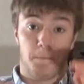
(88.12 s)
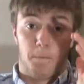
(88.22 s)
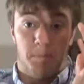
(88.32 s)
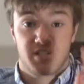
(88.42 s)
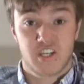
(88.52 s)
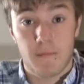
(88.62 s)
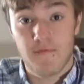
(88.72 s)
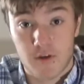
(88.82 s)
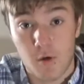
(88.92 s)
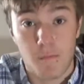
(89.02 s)
But some
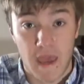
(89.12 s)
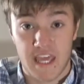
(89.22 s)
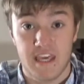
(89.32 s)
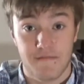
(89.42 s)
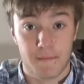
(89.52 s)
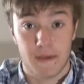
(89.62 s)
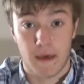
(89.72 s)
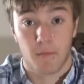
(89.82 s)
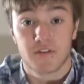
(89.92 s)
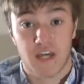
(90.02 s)
of you may even be
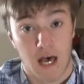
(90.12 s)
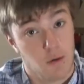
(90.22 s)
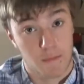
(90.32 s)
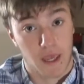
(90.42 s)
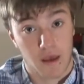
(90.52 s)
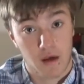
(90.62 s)
able to help me.